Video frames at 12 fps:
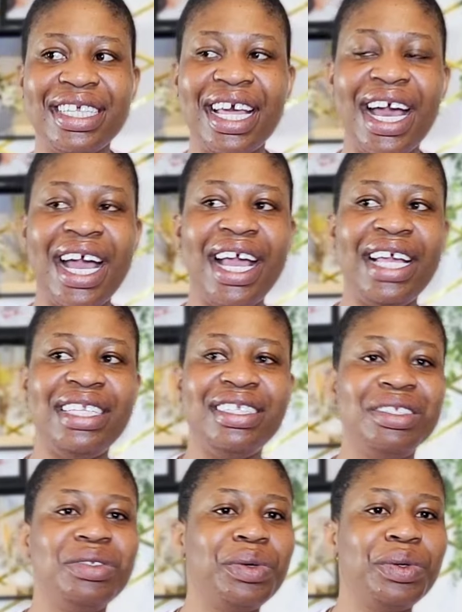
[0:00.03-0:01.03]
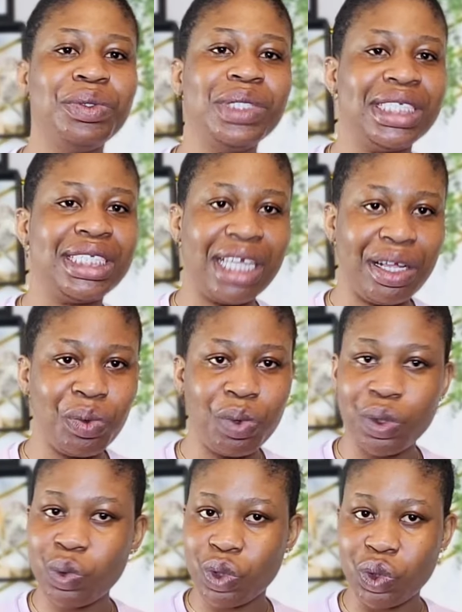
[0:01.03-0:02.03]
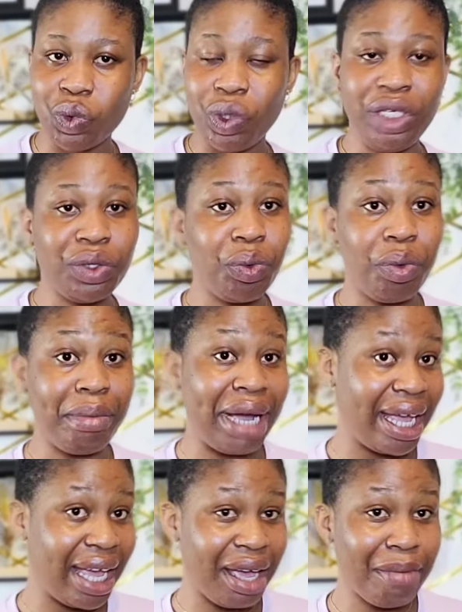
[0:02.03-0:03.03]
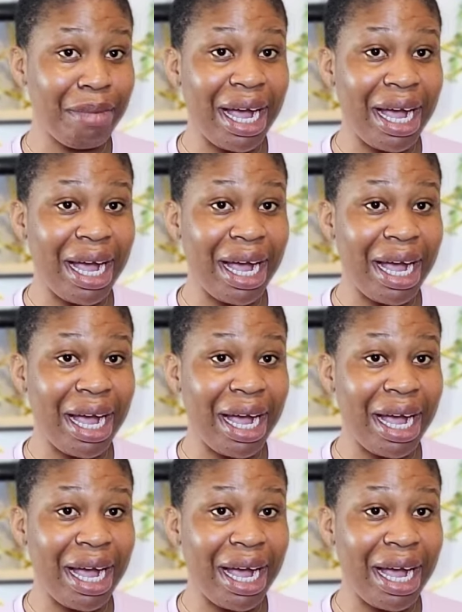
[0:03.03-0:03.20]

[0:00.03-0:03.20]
I did not understand what was going on with my hair. My